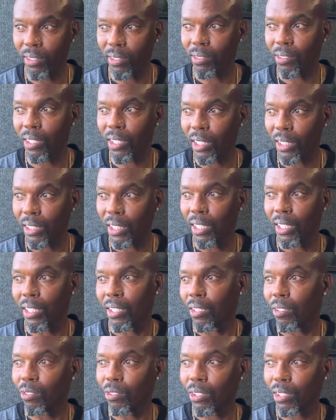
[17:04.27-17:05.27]
you just
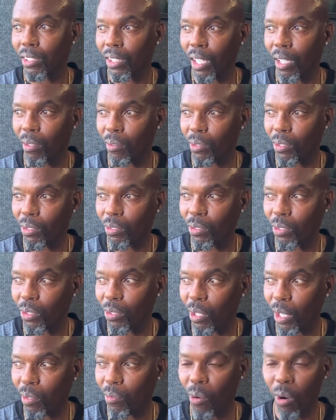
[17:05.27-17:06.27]
you just saying you,
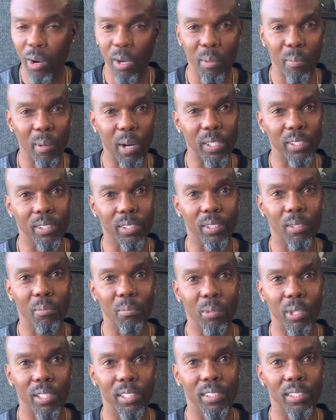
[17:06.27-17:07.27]
you ain't walking by certain
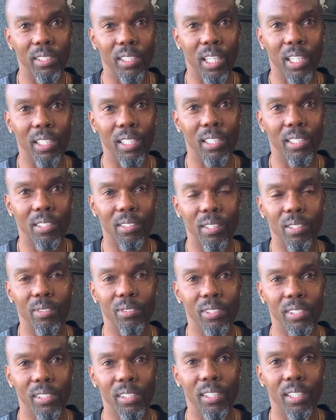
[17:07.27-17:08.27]
brothers and act like you don't
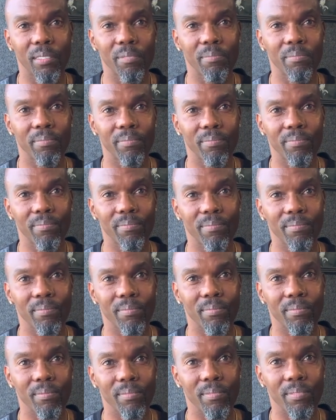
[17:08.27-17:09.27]
see them. Yeah.
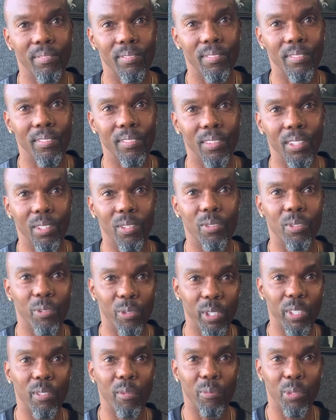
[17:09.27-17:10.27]
You gonna
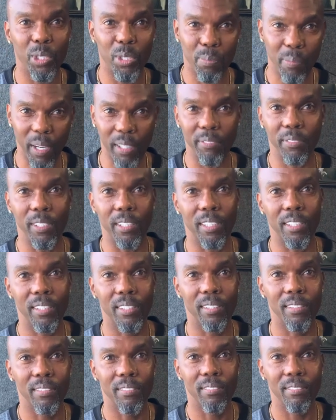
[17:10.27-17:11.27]
greet them respectfully.
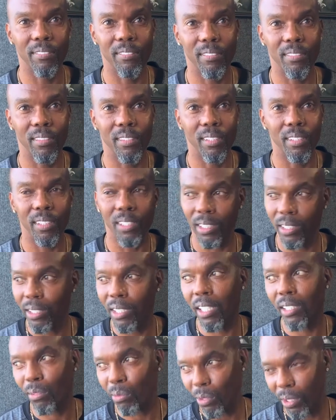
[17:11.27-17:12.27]
Exactly. Because
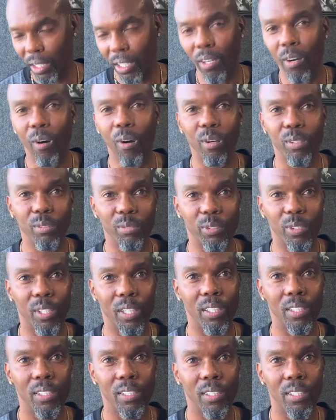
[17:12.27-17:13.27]
that's what it calls
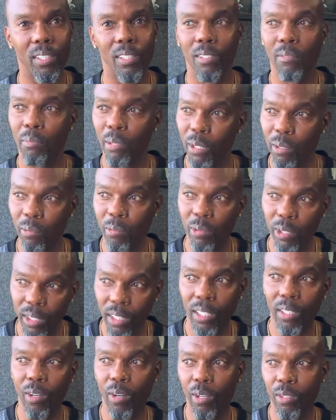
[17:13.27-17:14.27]
for. Right. But it really
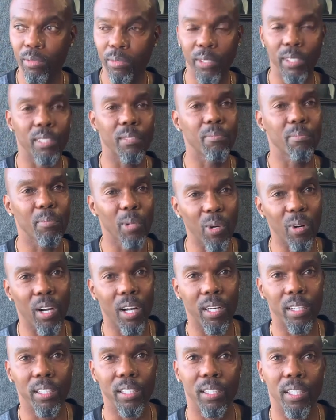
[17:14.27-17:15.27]
calls for even more
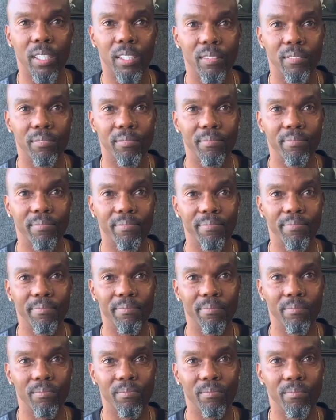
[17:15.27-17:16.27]
out here. Yeah.
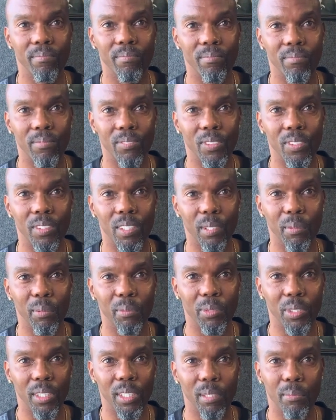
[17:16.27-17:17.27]
Yeah. get what
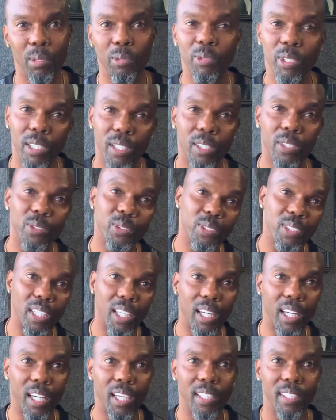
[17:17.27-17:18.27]
I'm saying? But yeah. we lose
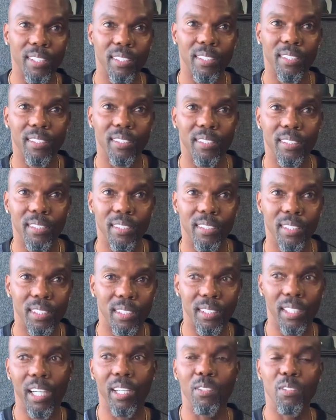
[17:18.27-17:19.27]
that. Yeah.
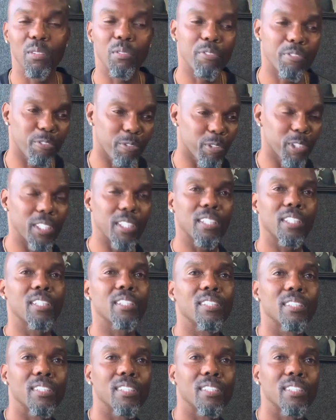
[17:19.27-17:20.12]
Because now you free to